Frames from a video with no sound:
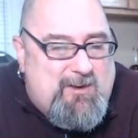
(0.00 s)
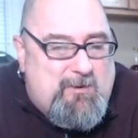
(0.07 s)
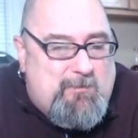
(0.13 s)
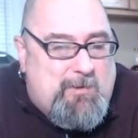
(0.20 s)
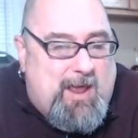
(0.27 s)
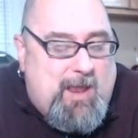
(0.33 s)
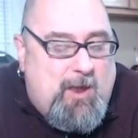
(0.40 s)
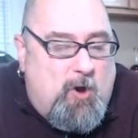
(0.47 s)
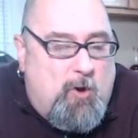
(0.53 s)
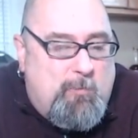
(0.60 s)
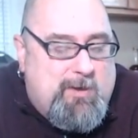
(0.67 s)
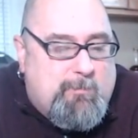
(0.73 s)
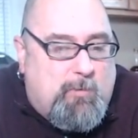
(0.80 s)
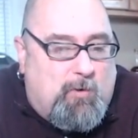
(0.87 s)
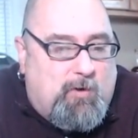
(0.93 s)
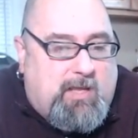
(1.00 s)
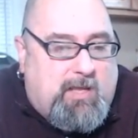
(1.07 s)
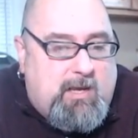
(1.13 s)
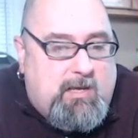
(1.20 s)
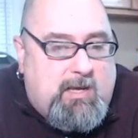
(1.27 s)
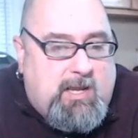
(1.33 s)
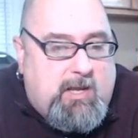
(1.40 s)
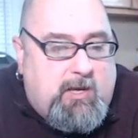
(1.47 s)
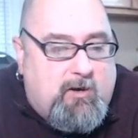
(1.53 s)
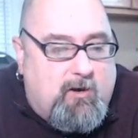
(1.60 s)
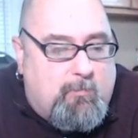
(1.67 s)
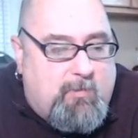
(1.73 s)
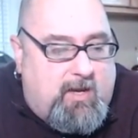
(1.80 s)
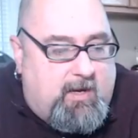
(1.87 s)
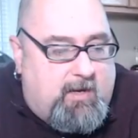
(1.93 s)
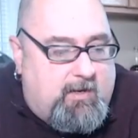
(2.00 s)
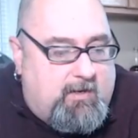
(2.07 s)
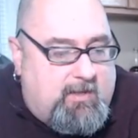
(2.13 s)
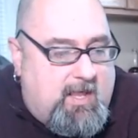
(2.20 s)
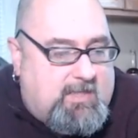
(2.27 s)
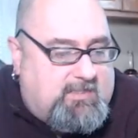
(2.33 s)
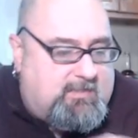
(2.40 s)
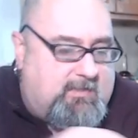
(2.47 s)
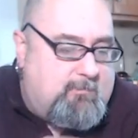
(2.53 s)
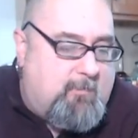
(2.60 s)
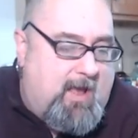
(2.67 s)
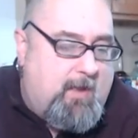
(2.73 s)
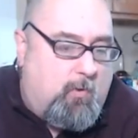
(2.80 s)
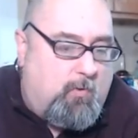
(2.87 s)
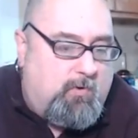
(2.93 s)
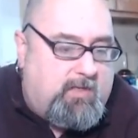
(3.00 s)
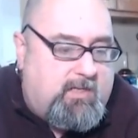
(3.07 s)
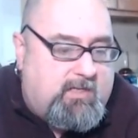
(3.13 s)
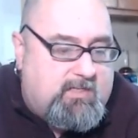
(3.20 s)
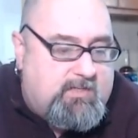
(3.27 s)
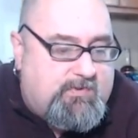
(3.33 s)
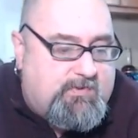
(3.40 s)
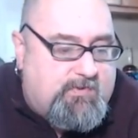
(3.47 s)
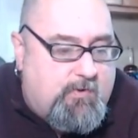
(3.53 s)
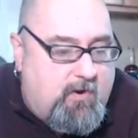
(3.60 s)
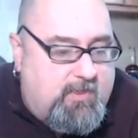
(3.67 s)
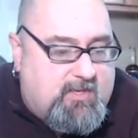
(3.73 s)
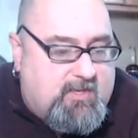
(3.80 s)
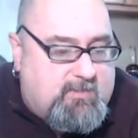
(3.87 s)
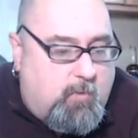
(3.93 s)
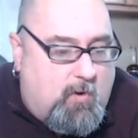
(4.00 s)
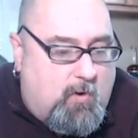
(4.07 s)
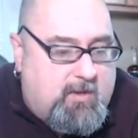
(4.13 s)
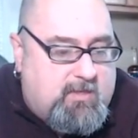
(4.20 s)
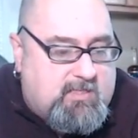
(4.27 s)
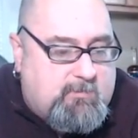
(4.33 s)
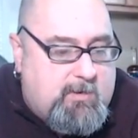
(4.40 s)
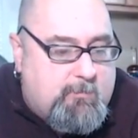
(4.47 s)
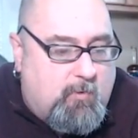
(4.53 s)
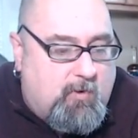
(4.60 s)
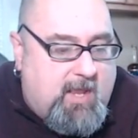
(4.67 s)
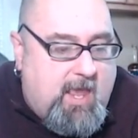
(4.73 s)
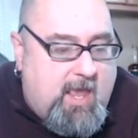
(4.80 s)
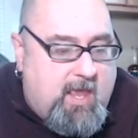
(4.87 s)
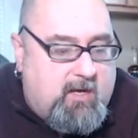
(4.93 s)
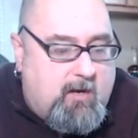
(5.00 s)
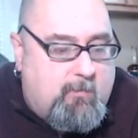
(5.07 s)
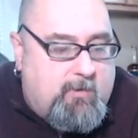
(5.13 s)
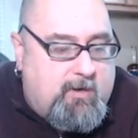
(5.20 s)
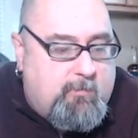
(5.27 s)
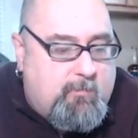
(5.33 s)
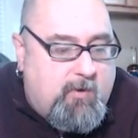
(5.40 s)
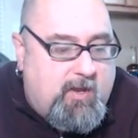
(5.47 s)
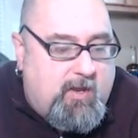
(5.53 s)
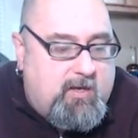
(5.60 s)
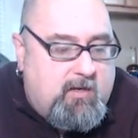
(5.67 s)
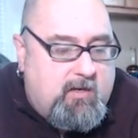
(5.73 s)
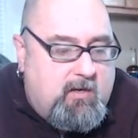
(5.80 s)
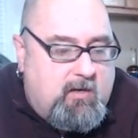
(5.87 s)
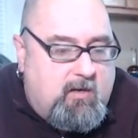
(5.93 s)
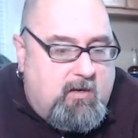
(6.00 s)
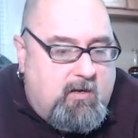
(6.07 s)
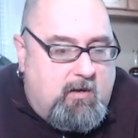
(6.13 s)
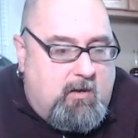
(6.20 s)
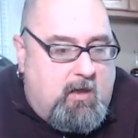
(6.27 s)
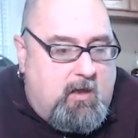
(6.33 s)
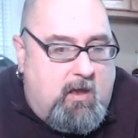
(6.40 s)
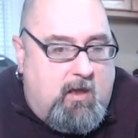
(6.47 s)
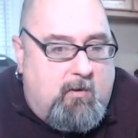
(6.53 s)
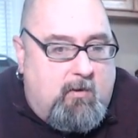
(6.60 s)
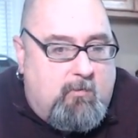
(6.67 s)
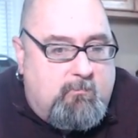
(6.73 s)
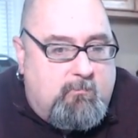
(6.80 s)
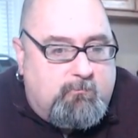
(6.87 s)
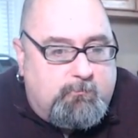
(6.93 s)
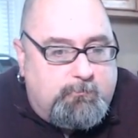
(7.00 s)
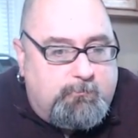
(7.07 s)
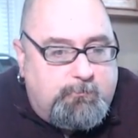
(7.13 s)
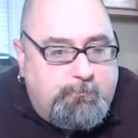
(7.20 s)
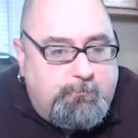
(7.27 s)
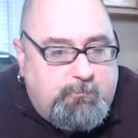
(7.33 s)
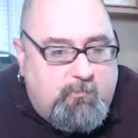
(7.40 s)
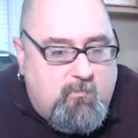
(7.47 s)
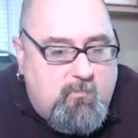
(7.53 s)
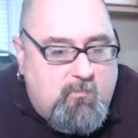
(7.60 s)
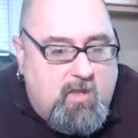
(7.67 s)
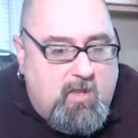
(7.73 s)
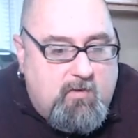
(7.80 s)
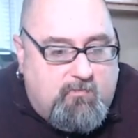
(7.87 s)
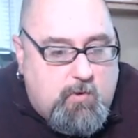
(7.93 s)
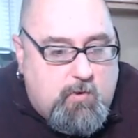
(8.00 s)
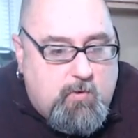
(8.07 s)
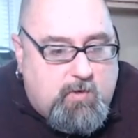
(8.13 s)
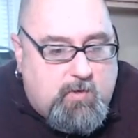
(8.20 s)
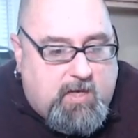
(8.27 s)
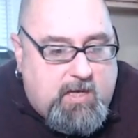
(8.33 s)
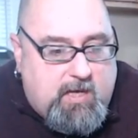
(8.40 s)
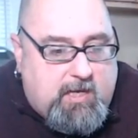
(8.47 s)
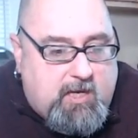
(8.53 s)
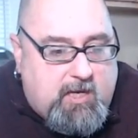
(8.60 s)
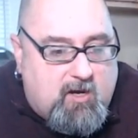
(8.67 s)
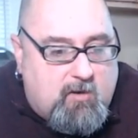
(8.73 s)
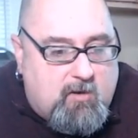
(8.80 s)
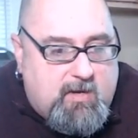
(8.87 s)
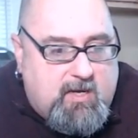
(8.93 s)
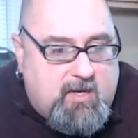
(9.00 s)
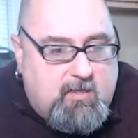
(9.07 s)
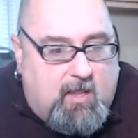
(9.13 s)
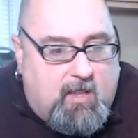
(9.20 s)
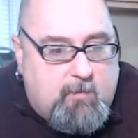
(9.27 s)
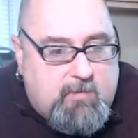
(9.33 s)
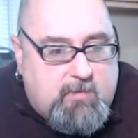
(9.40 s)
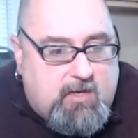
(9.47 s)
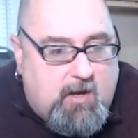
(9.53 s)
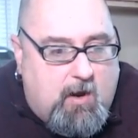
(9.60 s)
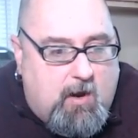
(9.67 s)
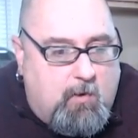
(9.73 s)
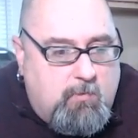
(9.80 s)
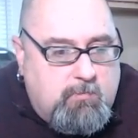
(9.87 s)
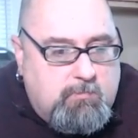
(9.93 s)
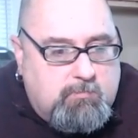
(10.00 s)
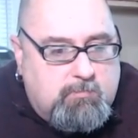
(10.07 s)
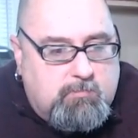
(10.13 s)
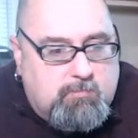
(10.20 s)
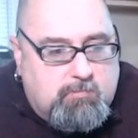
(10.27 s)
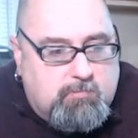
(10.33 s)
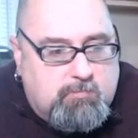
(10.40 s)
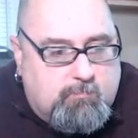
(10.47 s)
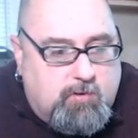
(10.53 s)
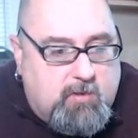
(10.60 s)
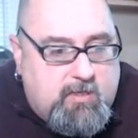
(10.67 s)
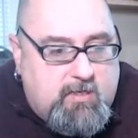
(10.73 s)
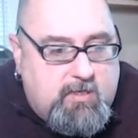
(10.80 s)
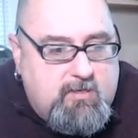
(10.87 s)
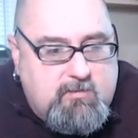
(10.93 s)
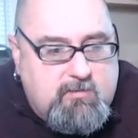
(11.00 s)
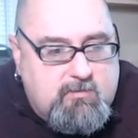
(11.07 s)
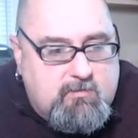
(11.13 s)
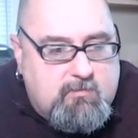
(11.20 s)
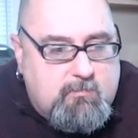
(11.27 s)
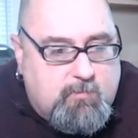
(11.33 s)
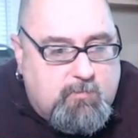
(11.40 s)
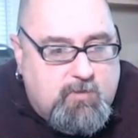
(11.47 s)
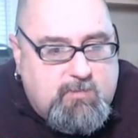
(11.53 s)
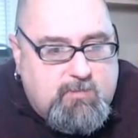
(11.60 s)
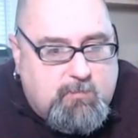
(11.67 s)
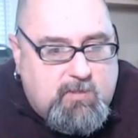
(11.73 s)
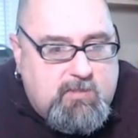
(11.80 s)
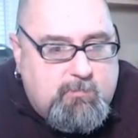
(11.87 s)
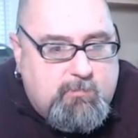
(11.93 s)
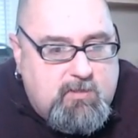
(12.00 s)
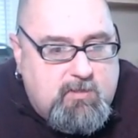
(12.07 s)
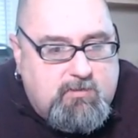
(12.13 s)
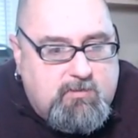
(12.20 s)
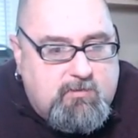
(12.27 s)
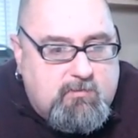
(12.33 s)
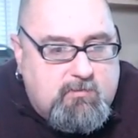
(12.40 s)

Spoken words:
But I hope people can hear me. That's my only concern at this point, is people can't hear me. But if you can hear me, let me know. Please. Please, please, please.